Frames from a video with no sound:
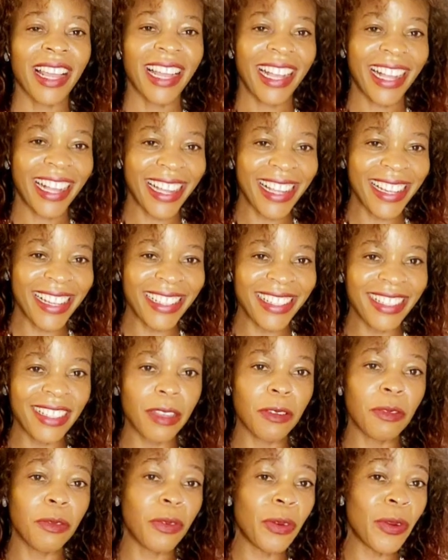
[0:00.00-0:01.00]

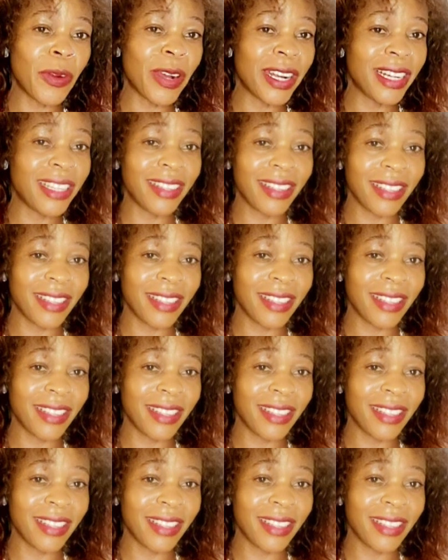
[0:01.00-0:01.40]
kindly forward